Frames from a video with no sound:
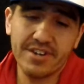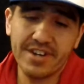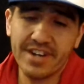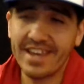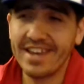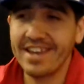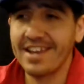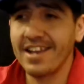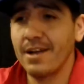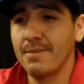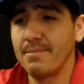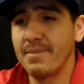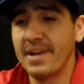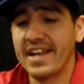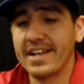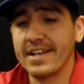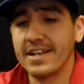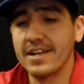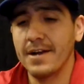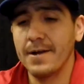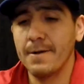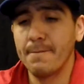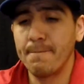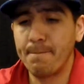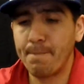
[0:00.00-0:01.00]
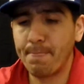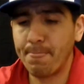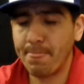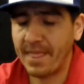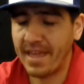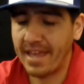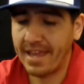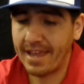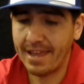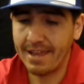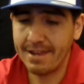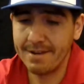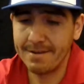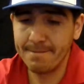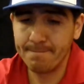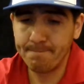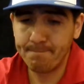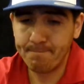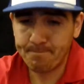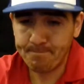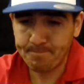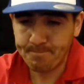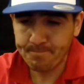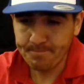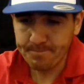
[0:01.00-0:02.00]
today, got back up, and
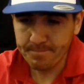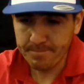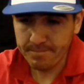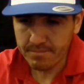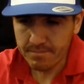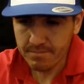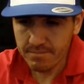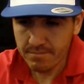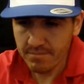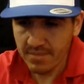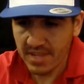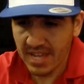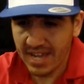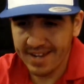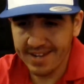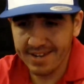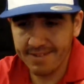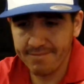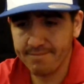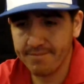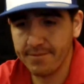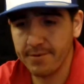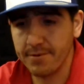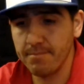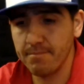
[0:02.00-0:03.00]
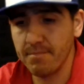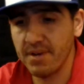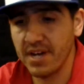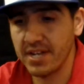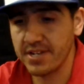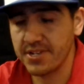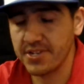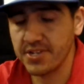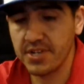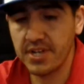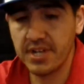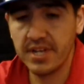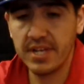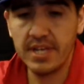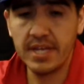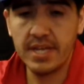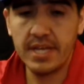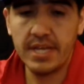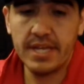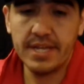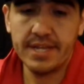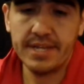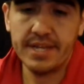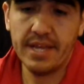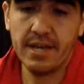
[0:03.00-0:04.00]
I didn't feel much.
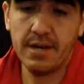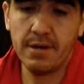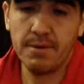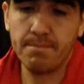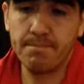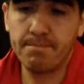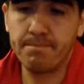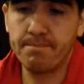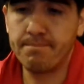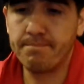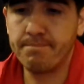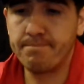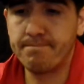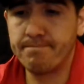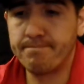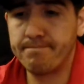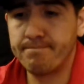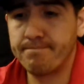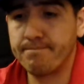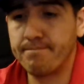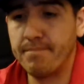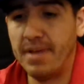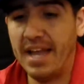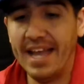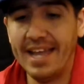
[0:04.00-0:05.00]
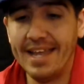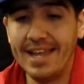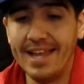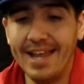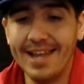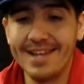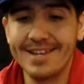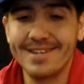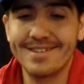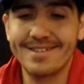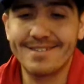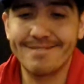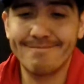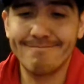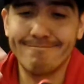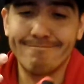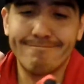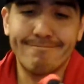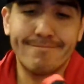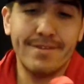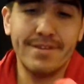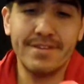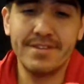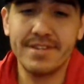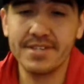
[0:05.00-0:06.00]
Now, this
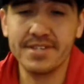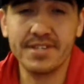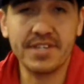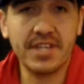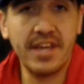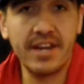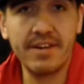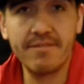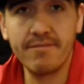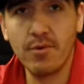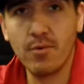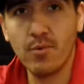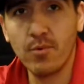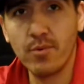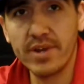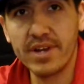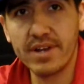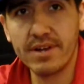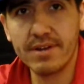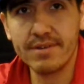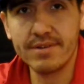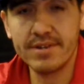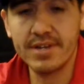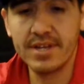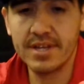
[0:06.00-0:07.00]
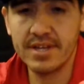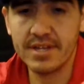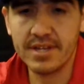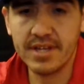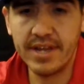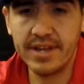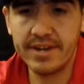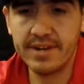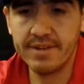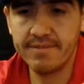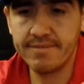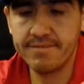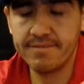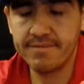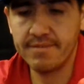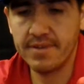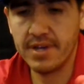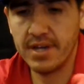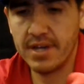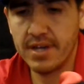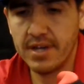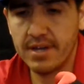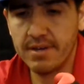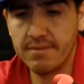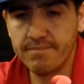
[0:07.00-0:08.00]
is kind of a weird kind
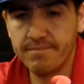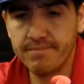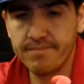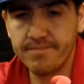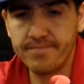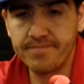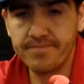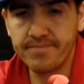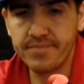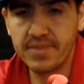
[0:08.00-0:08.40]
of